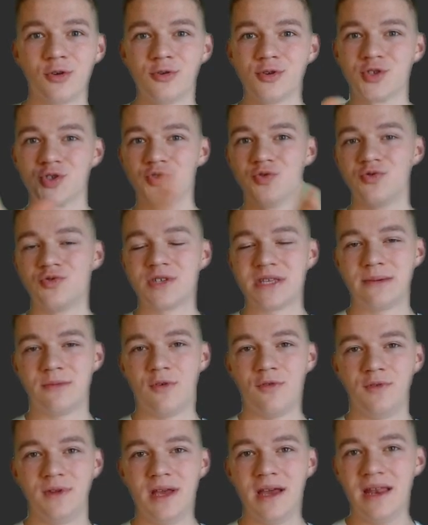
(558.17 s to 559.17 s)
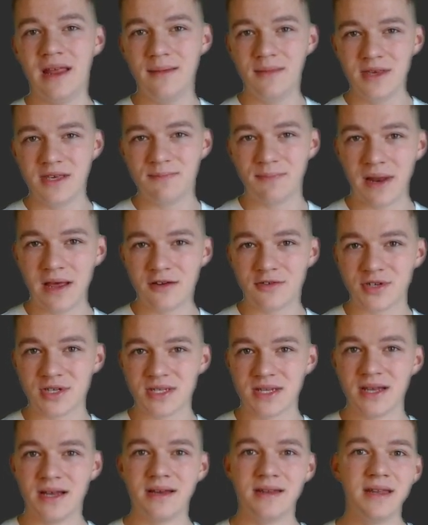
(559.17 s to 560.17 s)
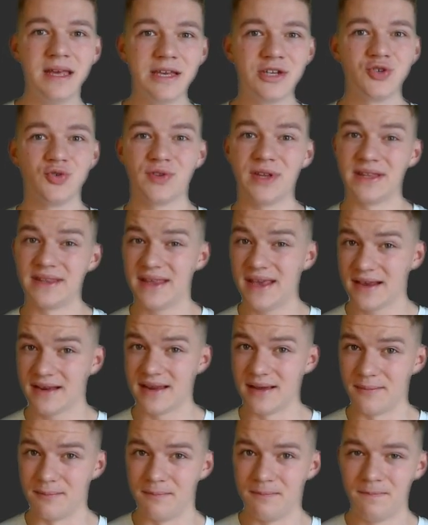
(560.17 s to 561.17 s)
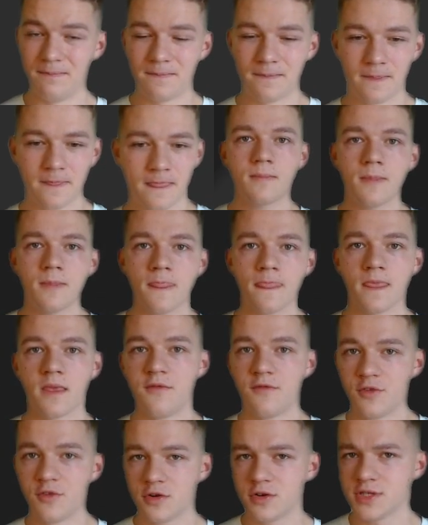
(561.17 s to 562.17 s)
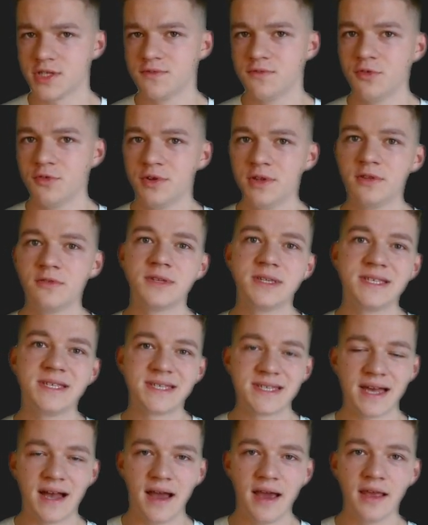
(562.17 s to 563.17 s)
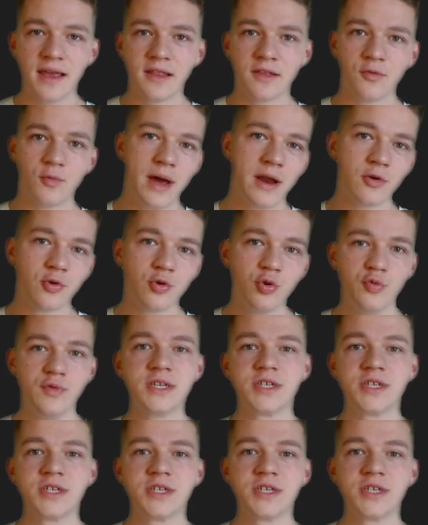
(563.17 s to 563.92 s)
close to some of the enemy players they should attack them. First we would need to decide where could